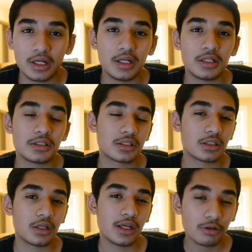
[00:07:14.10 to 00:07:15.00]
is,
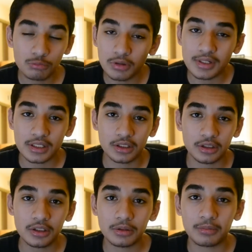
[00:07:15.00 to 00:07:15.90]
it was
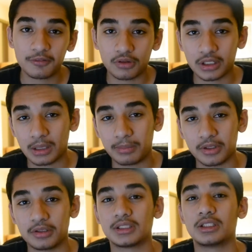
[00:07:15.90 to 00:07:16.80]
good before a couple
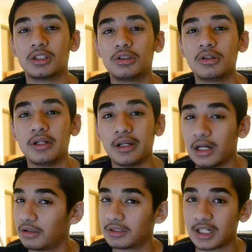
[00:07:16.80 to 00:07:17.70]
years ago.
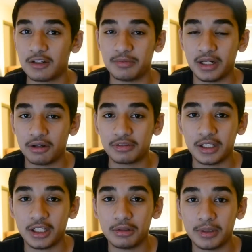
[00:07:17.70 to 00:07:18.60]
Now it's kind of been
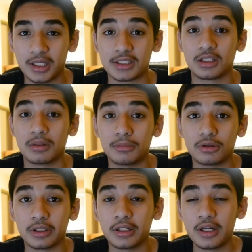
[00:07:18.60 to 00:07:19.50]
outdated because there are
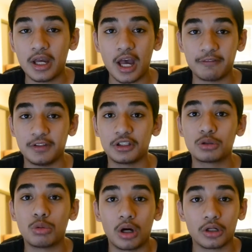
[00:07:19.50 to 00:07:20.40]
more heavy
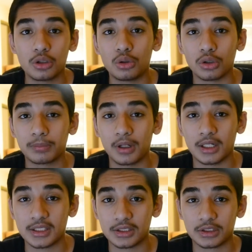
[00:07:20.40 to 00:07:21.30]
quad core
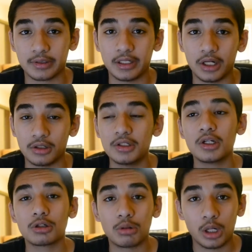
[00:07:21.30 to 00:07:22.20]
processors right now.
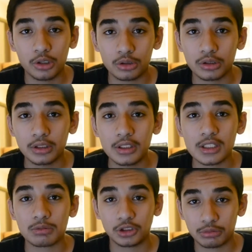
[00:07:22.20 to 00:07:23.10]
Quad core
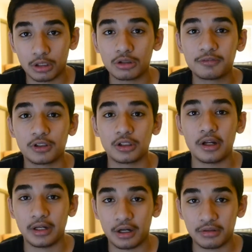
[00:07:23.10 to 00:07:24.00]
is what you want to look for
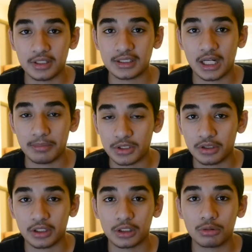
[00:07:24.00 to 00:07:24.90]
now in these times. You
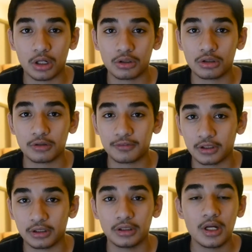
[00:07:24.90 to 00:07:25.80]
can get quad core
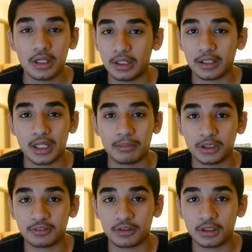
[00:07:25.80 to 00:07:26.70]
for not that
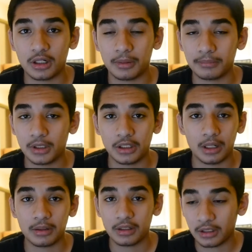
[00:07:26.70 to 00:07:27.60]
much of a um
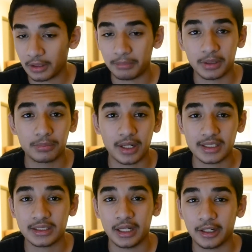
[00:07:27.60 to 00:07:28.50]
not not a big price
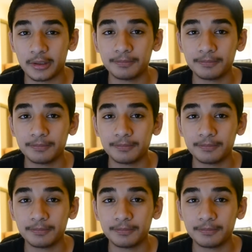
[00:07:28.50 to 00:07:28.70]
tag.